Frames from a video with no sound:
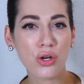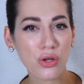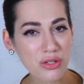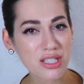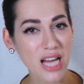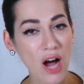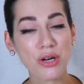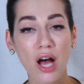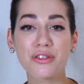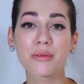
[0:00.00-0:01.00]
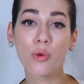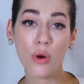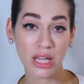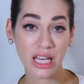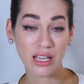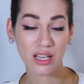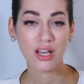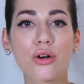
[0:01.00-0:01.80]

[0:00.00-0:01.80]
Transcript: cools down after boiling.